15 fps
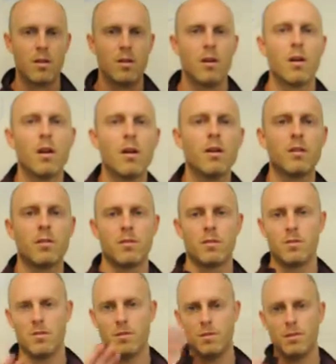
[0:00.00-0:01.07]
All right.
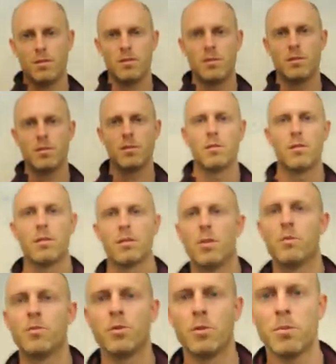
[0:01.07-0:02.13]
Hope for the